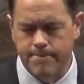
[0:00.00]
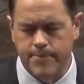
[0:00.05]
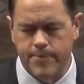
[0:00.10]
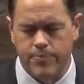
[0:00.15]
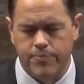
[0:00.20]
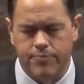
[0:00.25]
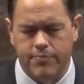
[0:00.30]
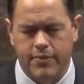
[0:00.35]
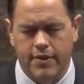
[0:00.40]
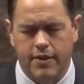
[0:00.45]

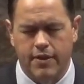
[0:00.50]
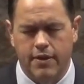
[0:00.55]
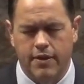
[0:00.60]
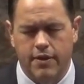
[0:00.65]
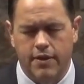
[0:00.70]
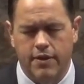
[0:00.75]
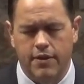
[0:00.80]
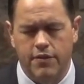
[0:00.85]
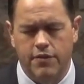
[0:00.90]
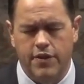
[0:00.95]
That your
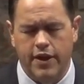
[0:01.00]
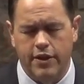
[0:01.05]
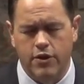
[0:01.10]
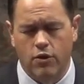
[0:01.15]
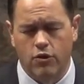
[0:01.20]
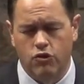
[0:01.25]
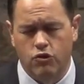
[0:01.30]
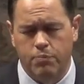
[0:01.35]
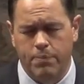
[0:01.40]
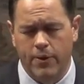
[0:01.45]
spirit is at
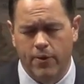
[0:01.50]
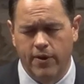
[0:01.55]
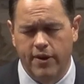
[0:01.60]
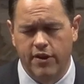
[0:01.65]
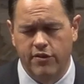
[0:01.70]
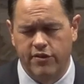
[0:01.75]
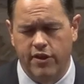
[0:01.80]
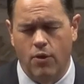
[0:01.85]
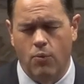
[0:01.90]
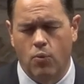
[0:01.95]
work
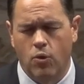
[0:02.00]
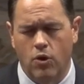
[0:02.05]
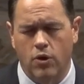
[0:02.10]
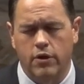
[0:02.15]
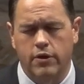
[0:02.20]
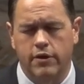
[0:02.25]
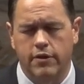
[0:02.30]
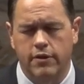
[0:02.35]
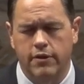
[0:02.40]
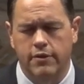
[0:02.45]

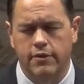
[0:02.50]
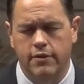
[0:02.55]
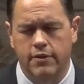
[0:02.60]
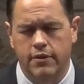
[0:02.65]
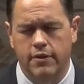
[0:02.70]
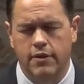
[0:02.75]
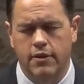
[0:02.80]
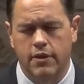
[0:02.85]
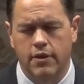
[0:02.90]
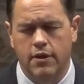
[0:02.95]

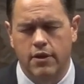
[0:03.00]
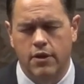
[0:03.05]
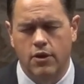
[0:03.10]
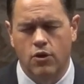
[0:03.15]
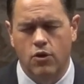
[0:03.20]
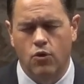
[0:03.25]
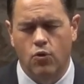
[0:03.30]
right now